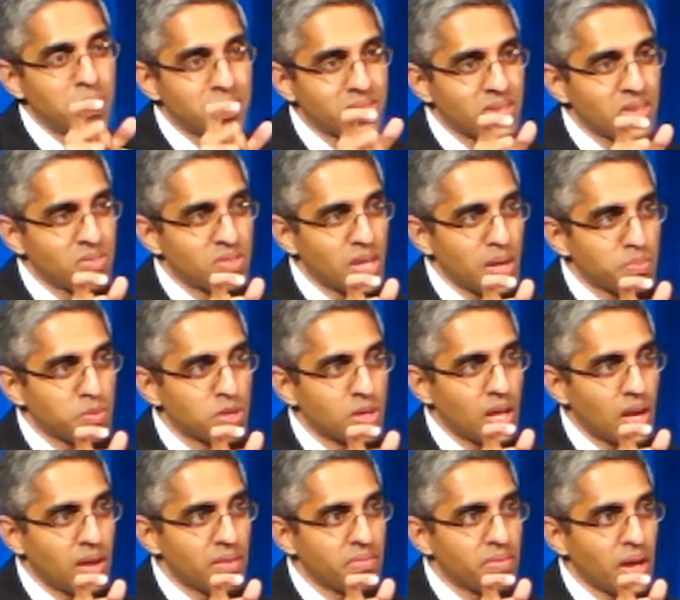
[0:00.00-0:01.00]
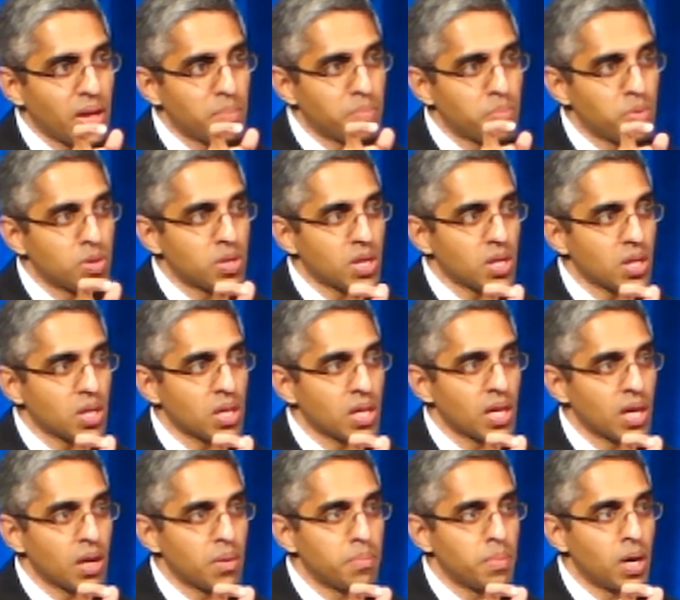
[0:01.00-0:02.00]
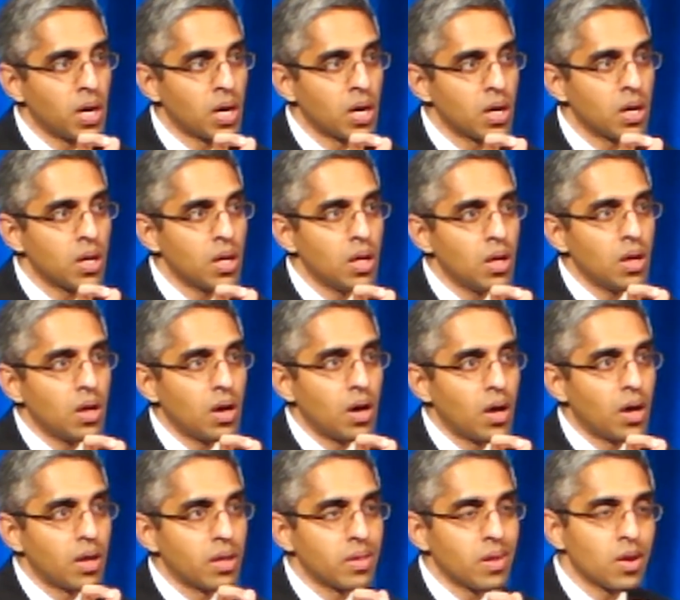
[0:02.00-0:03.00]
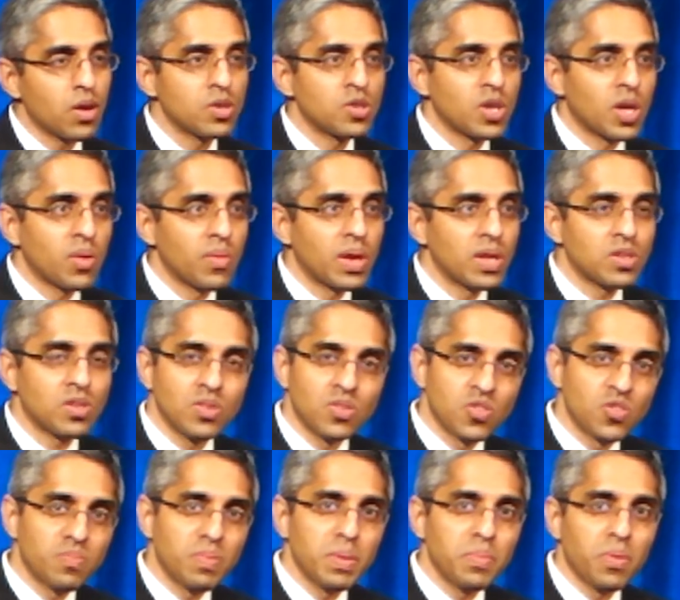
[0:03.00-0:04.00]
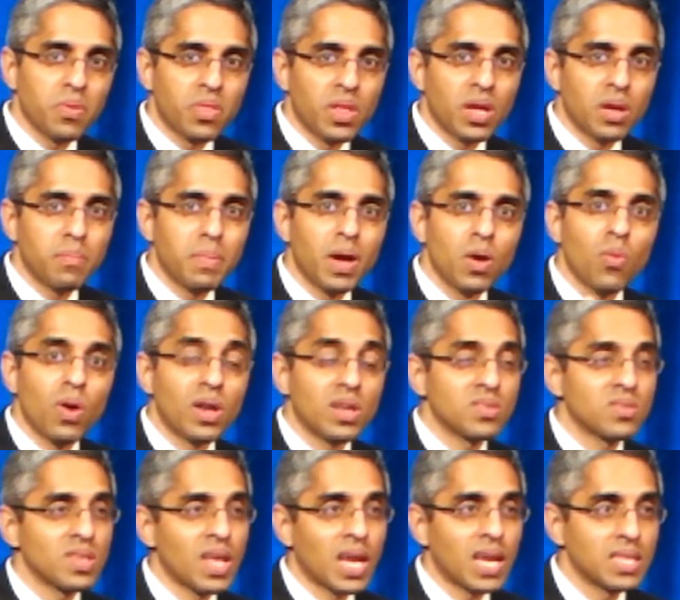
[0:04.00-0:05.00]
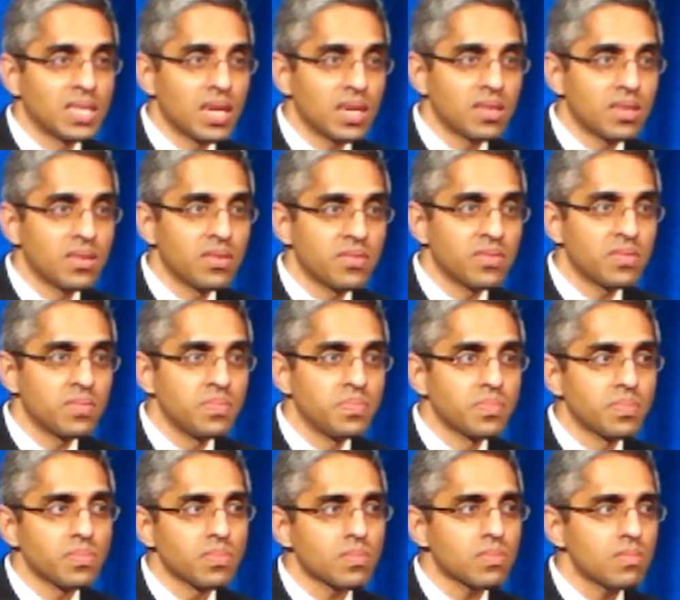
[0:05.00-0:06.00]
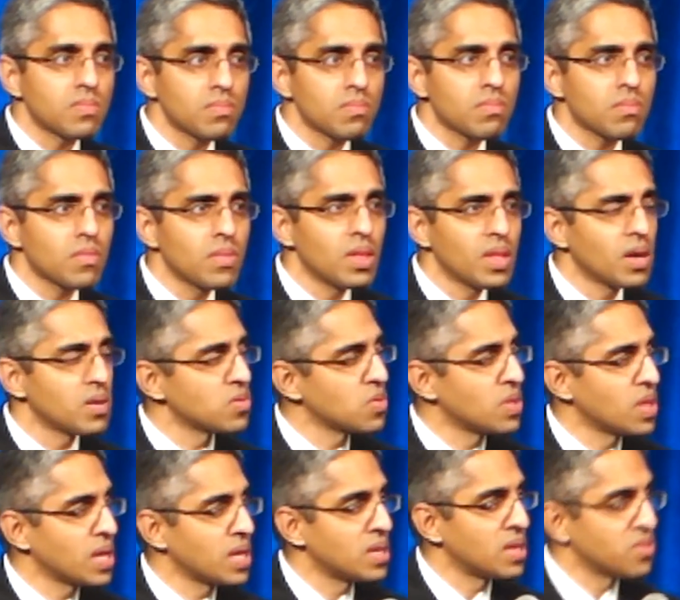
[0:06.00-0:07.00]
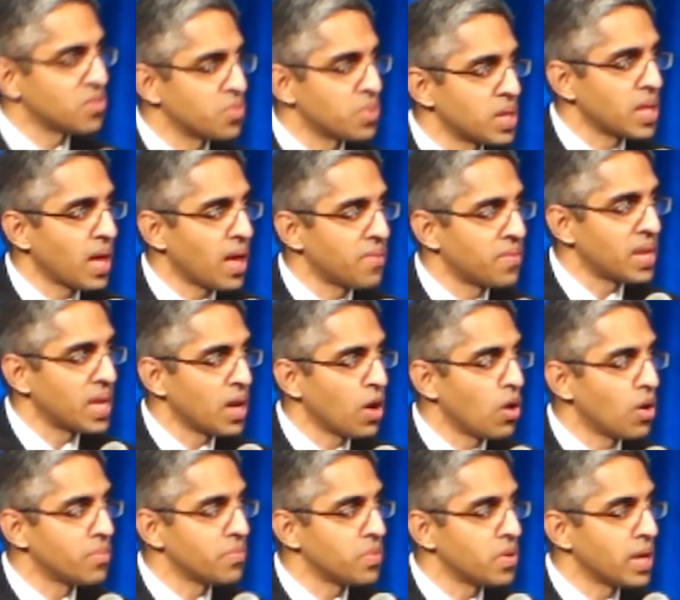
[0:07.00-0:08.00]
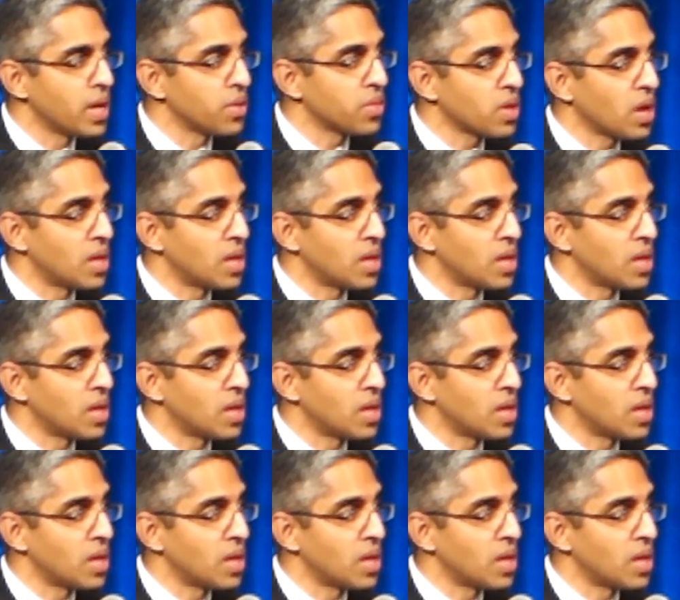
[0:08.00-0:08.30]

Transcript: misconception that I find particularly among uh, younger generations is people think marijuana is not addictive. they also think it doesn't really have any harmful health